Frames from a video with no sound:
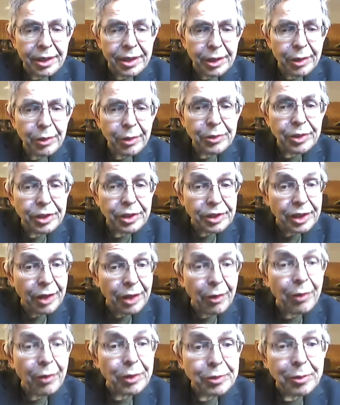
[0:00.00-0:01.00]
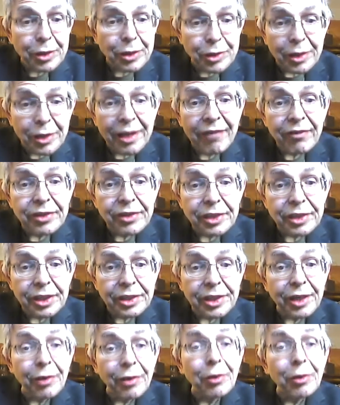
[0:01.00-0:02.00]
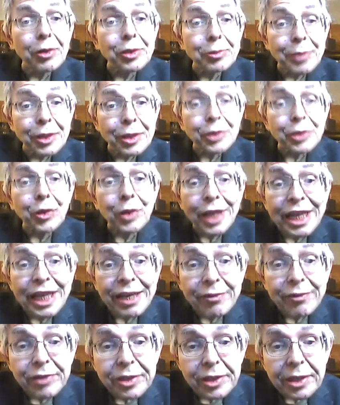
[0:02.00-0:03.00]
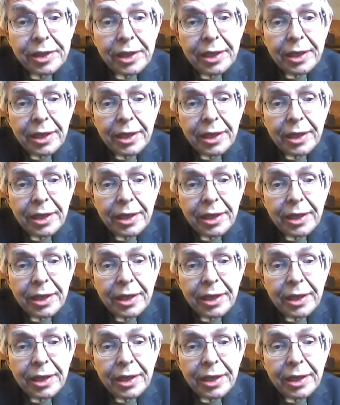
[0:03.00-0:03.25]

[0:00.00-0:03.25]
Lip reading: uses and their own special emphases and their own special gifts.